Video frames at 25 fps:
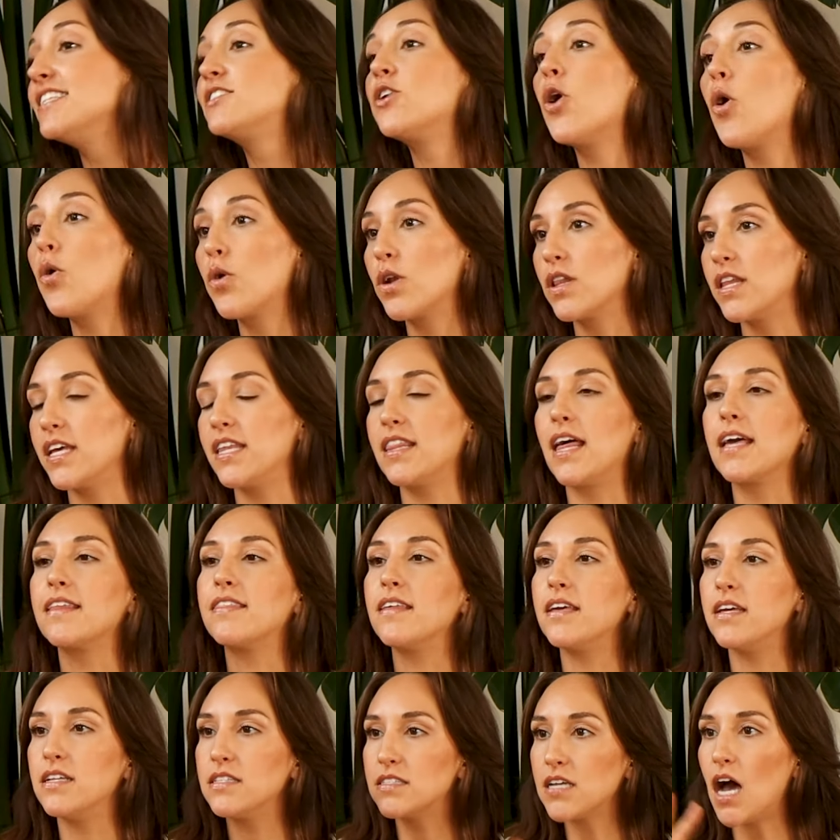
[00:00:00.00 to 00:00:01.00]
totally.
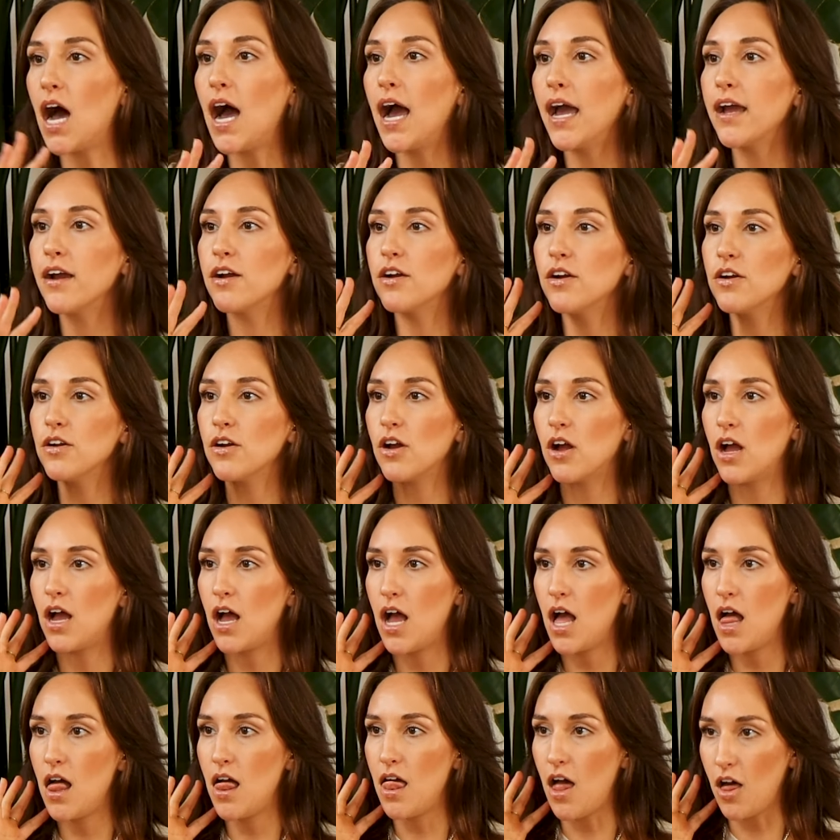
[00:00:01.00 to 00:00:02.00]
Like the entire,
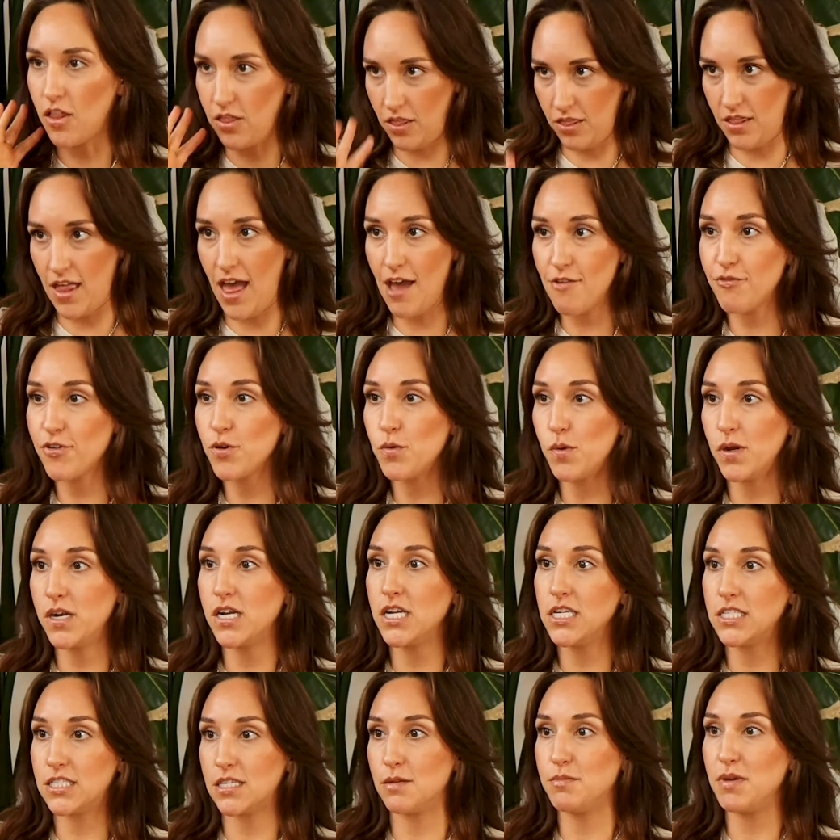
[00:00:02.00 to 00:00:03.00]

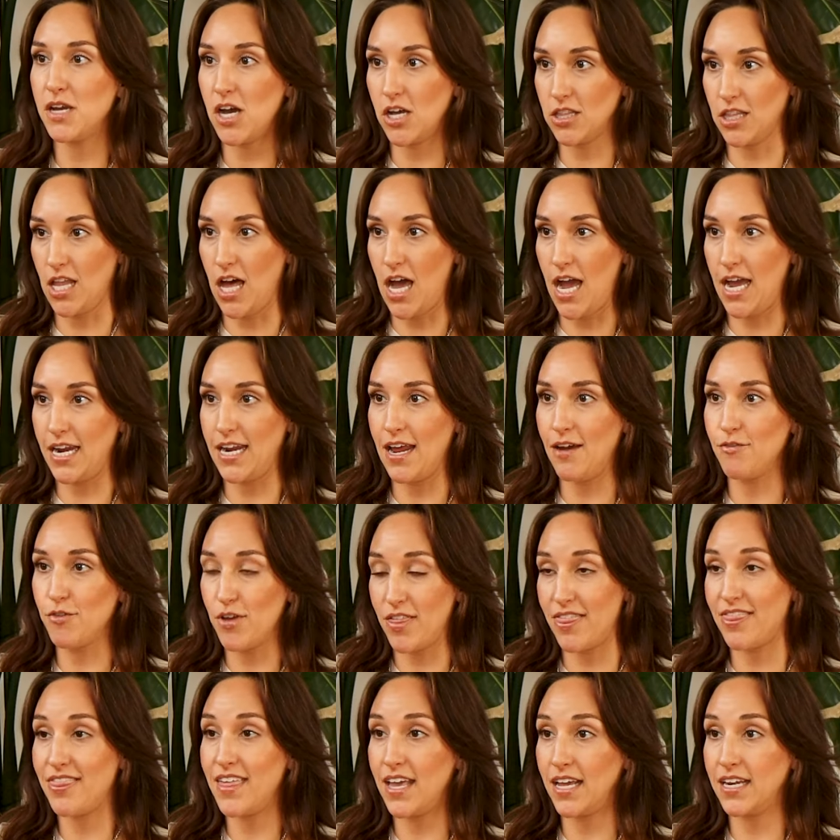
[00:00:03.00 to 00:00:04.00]
everyone needs to be online,
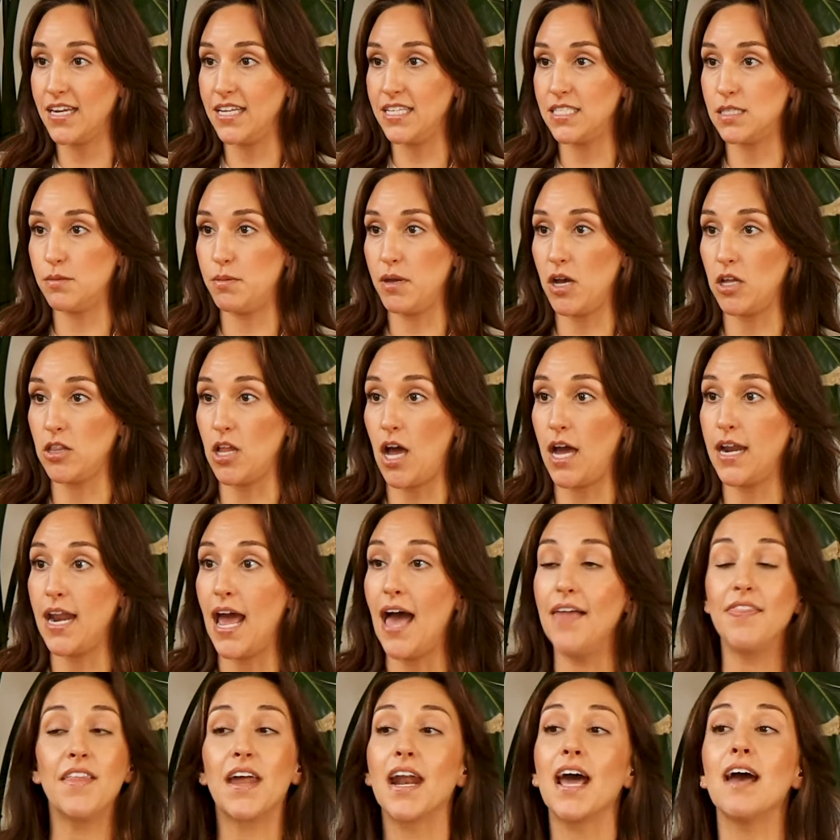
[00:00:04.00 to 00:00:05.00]
everything needs to be
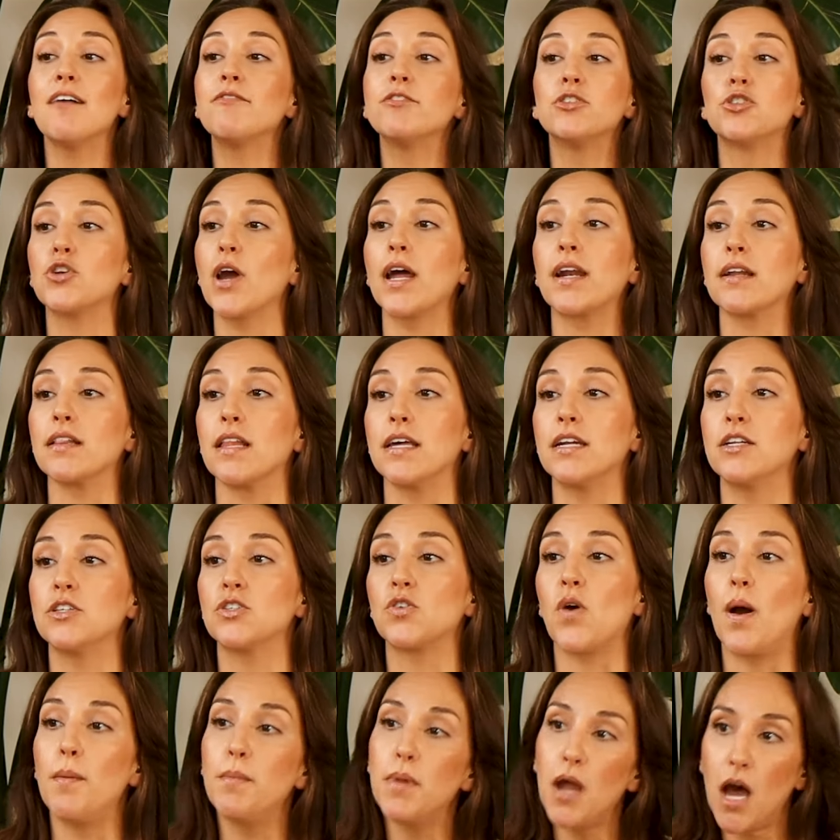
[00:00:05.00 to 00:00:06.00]
online. And then I have
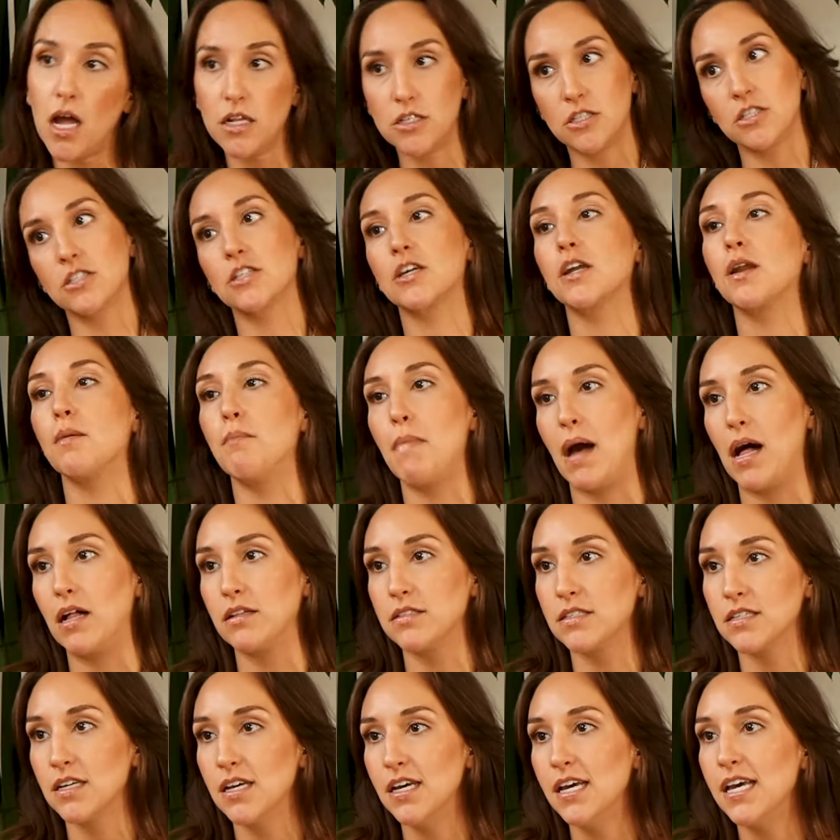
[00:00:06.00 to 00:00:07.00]
adrenaline, so I'm not just gonna
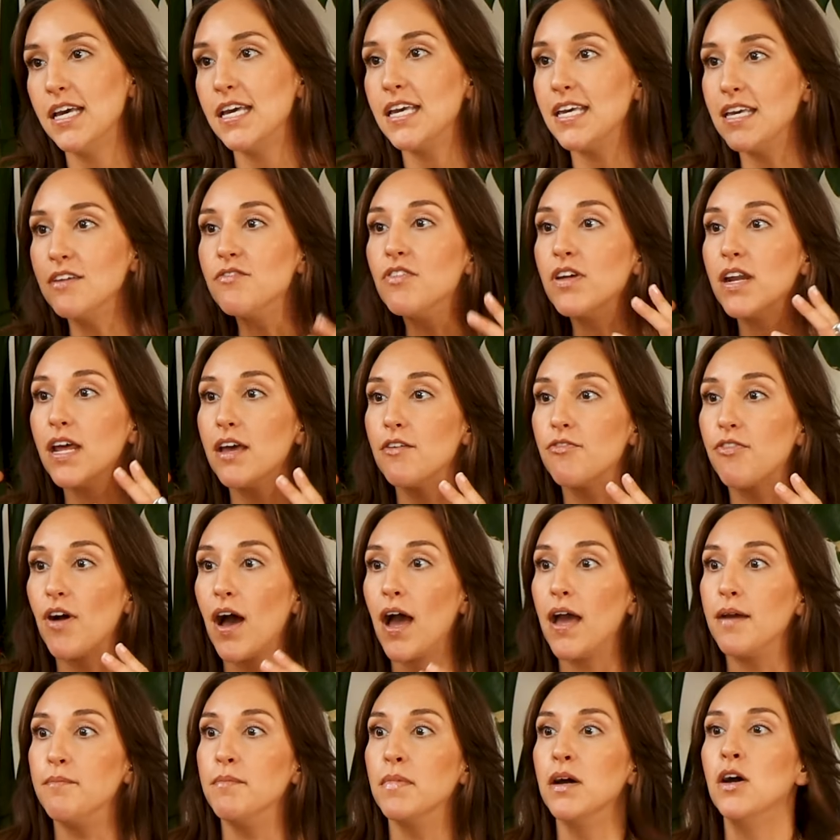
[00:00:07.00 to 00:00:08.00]
melt. Right. Even if
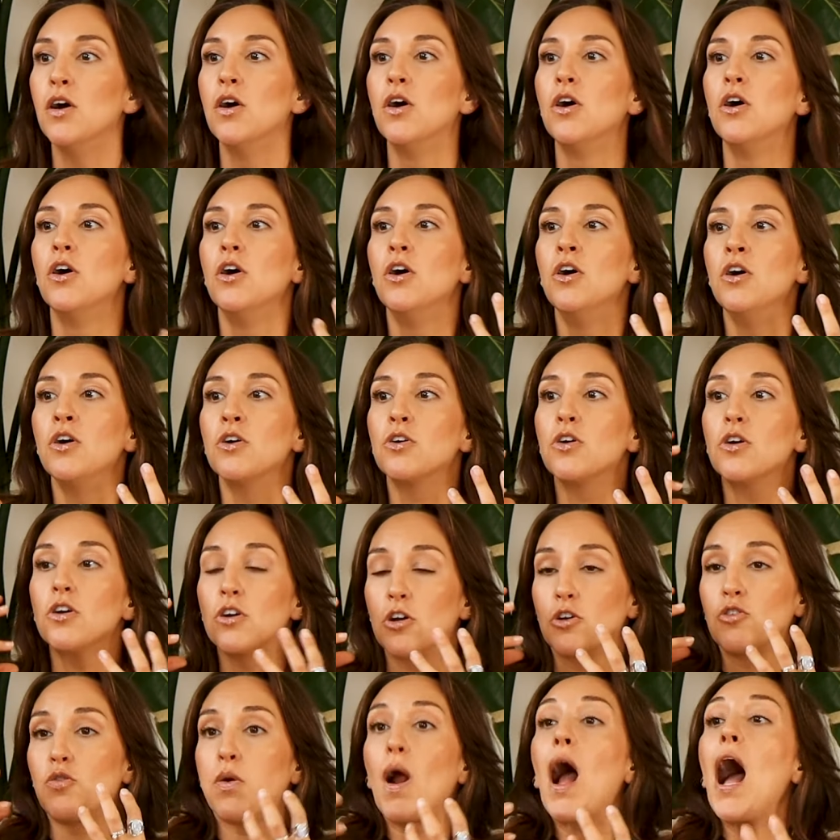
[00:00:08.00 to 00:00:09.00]
I'm
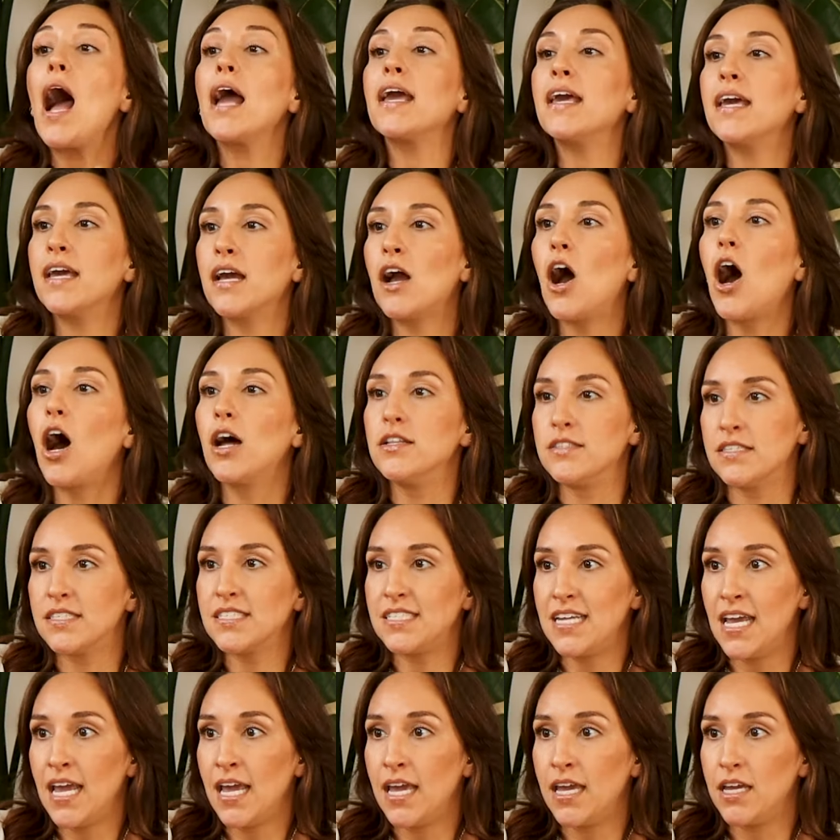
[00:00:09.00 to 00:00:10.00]
crying on
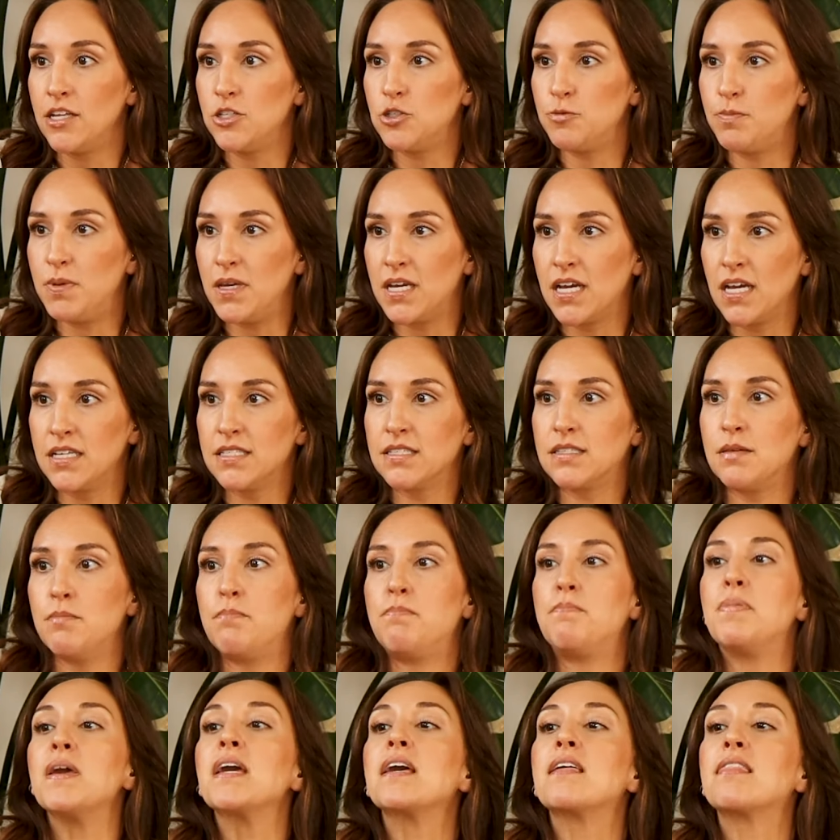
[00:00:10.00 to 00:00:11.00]
stage because
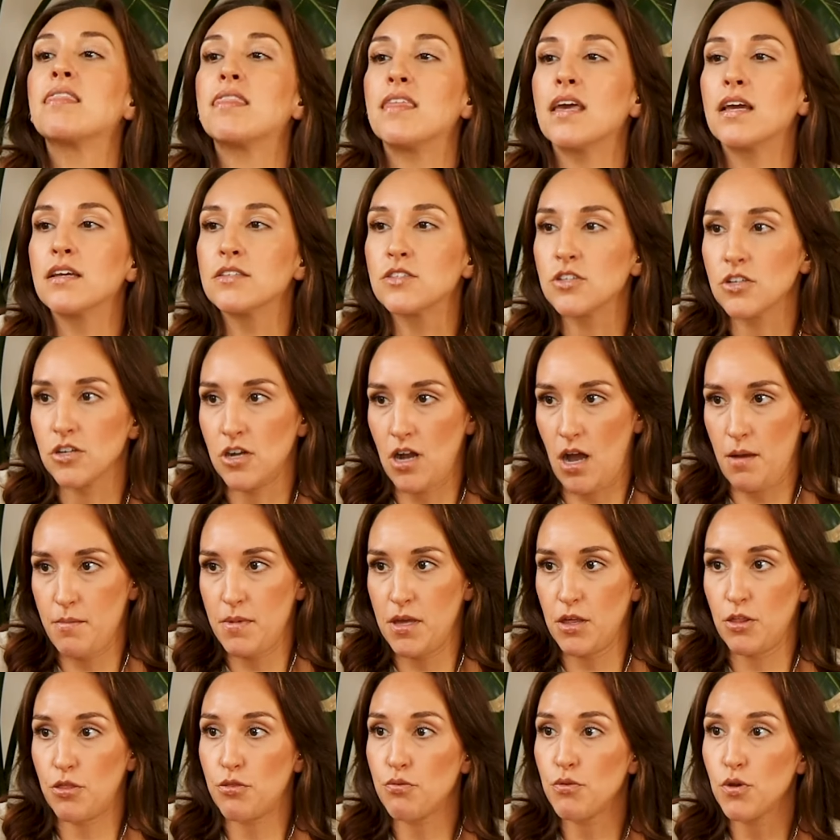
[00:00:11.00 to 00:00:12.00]
the big things are
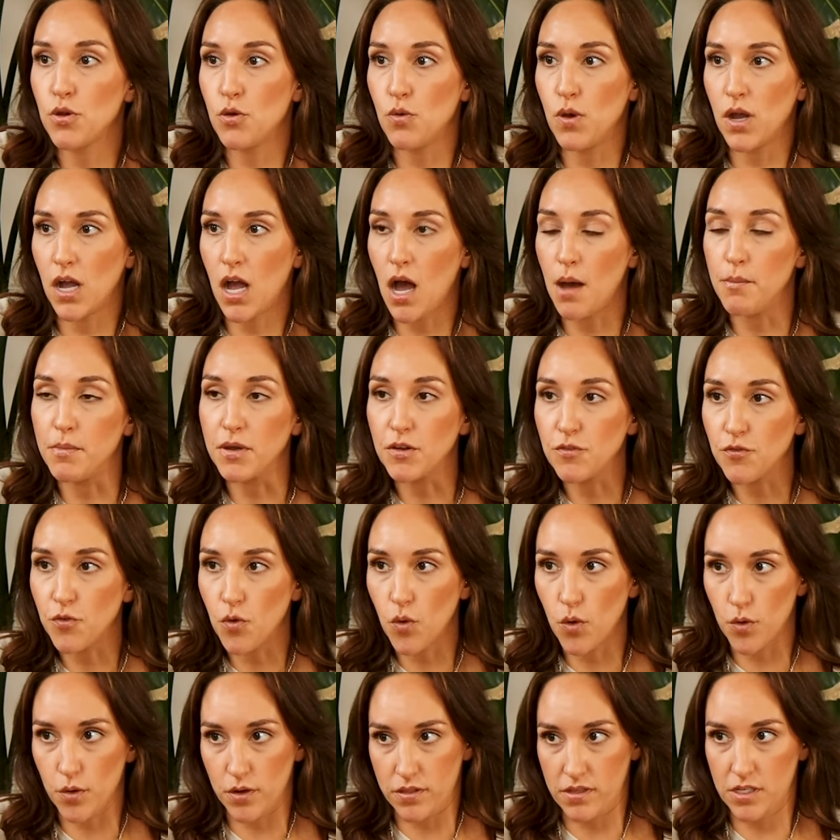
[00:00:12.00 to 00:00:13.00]
coming through and coming
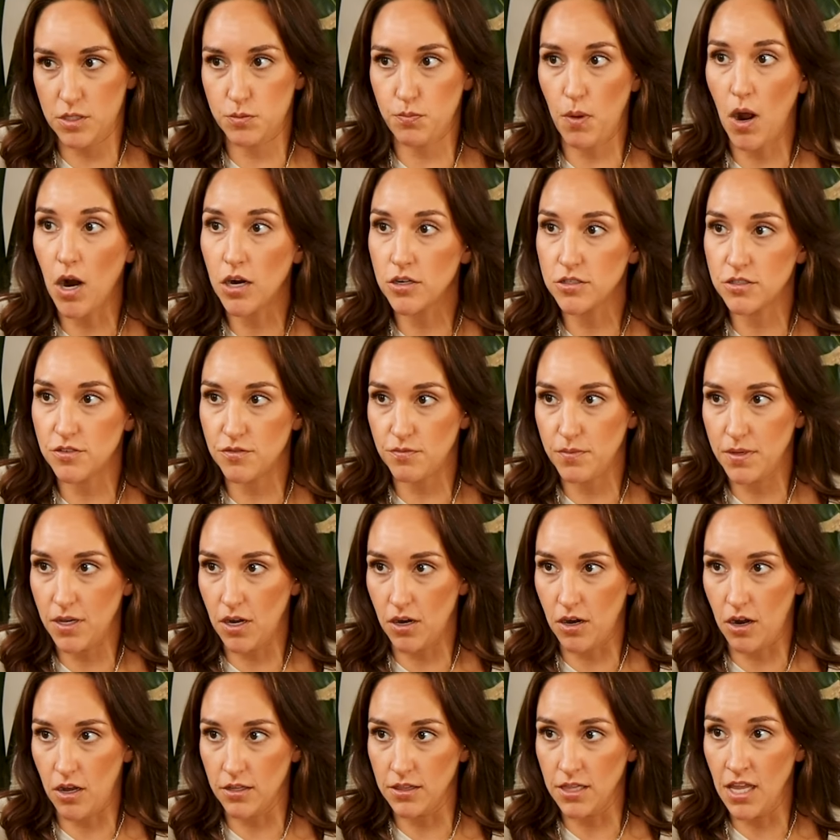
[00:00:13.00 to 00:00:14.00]
forward and these parts of
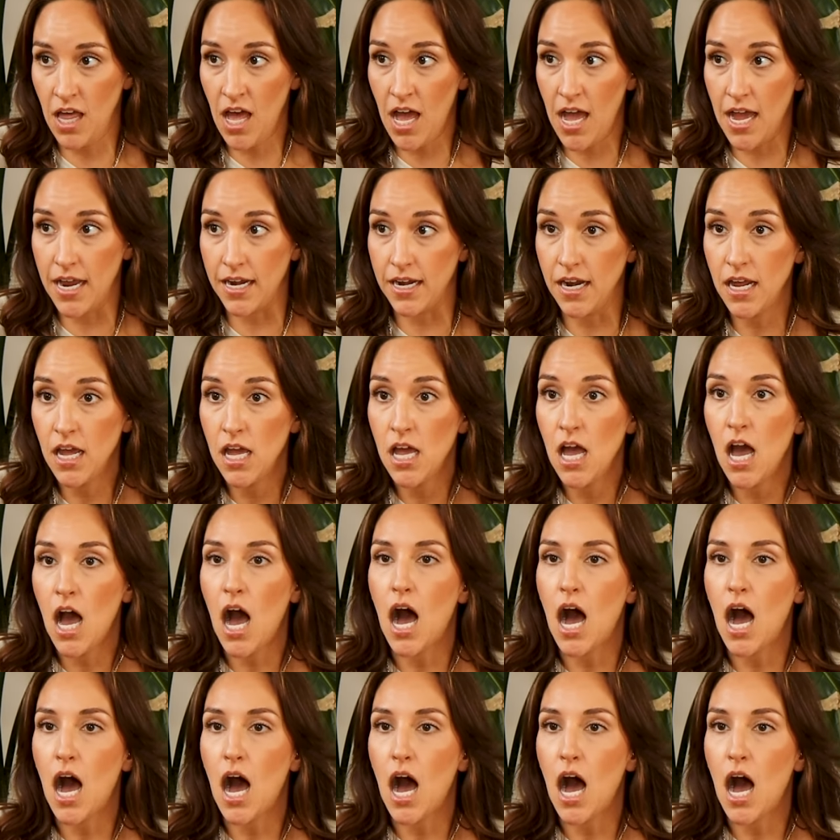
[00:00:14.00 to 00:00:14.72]
me are online,